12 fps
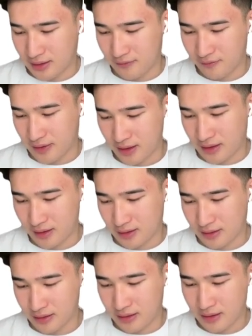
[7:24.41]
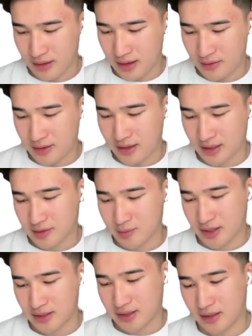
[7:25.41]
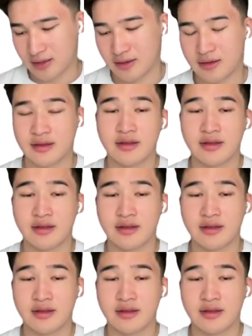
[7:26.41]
fa, and then x minus a.